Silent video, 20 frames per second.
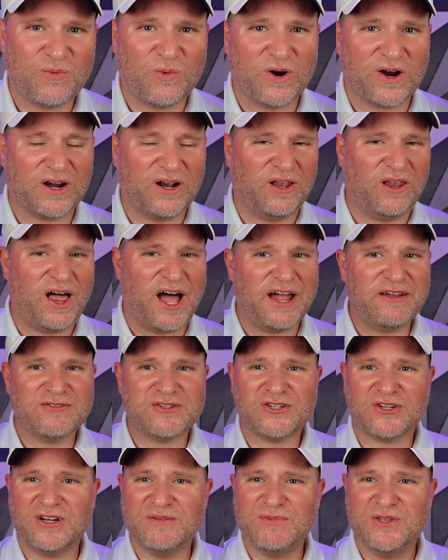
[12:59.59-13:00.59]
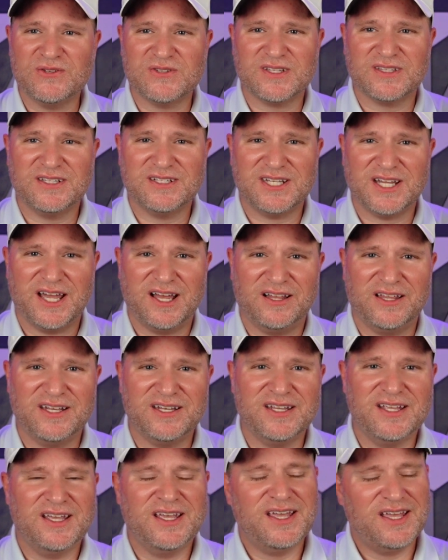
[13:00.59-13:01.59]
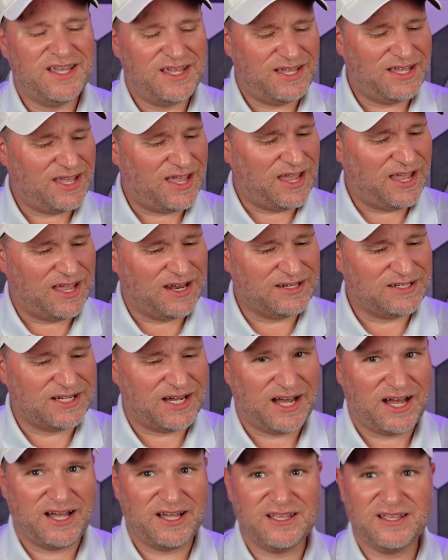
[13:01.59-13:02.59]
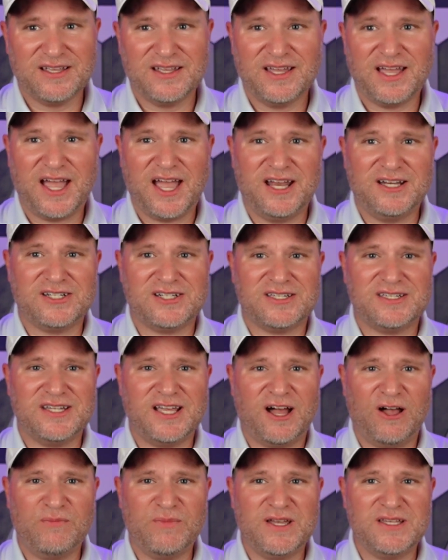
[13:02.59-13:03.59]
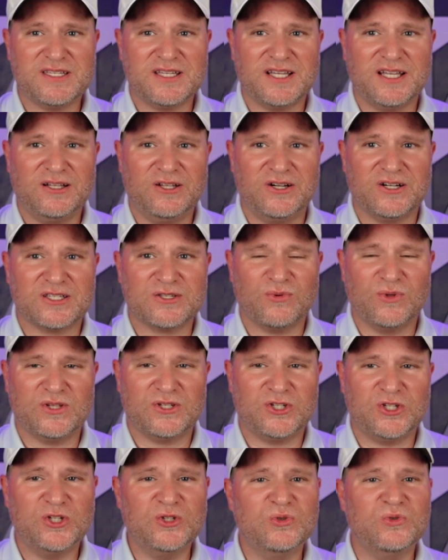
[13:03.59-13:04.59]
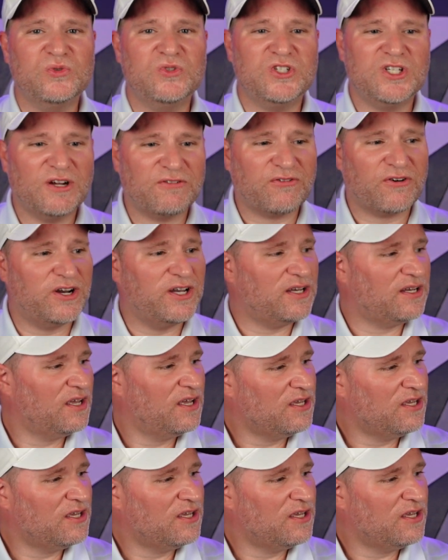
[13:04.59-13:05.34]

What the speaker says: We're going to live stream using the Talent, and just see how amazing it looks with two different